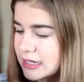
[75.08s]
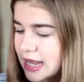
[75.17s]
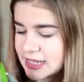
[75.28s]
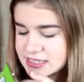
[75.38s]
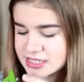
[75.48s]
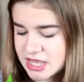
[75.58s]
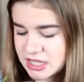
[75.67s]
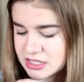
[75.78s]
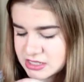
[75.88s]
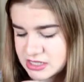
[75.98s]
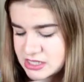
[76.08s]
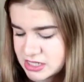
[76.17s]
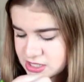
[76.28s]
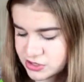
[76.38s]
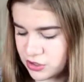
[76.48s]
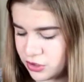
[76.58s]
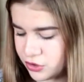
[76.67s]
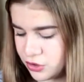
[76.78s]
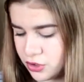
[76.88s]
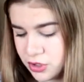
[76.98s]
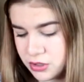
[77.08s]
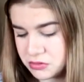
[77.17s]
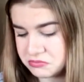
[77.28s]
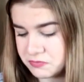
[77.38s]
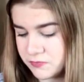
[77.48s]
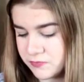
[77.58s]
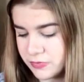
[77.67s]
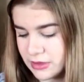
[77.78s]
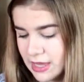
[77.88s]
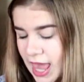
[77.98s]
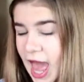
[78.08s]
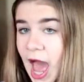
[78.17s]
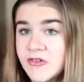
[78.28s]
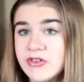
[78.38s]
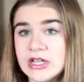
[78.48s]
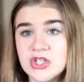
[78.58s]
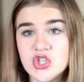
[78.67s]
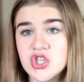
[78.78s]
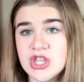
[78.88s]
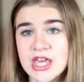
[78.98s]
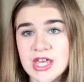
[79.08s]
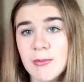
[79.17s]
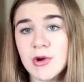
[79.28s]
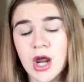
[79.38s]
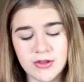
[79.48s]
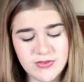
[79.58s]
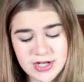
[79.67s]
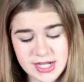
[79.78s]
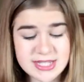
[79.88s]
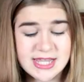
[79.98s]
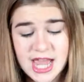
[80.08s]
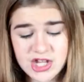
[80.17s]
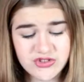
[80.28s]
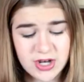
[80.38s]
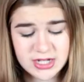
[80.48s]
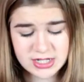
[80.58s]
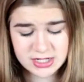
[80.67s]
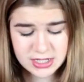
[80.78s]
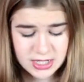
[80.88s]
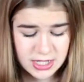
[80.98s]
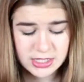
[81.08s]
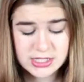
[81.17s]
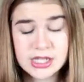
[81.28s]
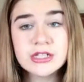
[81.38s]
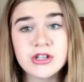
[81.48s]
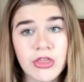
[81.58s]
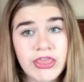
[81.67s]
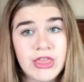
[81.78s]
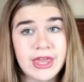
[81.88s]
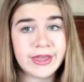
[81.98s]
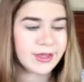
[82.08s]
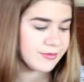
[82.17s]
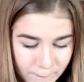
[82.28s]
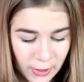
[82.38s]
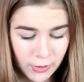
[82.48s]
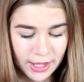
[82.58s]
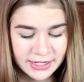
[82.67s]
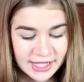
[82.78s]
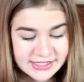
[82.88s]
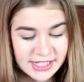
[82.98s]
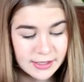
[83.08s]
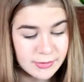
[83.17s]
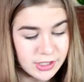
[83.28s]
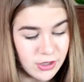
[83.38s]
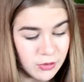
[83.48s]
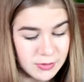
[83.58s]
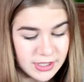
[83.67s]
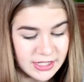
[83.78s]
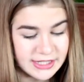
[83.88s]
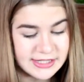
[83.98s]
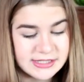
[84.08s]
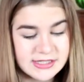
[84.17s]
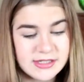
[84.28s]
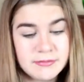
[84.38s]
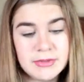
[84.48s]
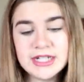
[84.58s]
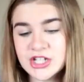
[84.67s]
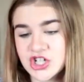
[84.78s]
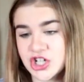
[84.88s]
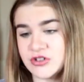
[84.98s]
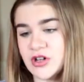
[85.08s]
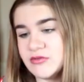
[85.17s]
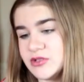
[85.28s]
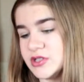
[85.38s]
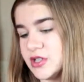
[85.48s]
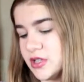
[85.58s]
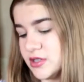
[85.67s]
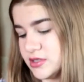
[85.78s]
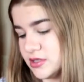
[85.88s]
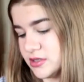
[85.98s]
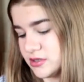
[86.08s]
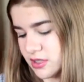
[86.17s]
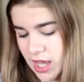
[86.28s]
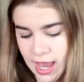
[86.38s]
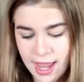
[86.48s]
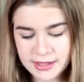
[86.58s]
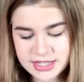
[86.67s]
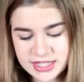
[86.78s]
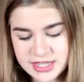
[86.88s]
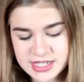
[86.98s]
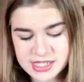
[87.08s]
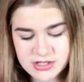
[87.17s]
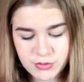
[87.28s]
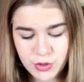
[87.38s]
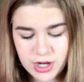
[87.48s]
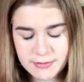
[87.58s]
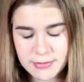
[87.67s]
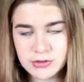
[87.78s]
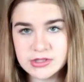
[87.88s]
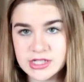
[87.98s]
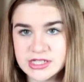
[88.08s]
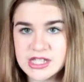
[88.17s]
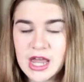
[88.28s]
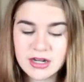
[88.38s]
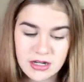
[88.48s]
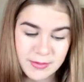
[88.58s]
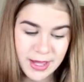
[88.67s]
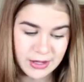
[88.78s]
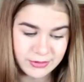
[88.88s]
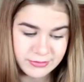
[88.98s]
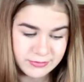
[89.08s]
less thick, because these things are a good half inch thick. I'm not even exaggerating. These things are thick. Okay, next thing I'm gonna open is the mini churros, because I think this is what I'm most excited about.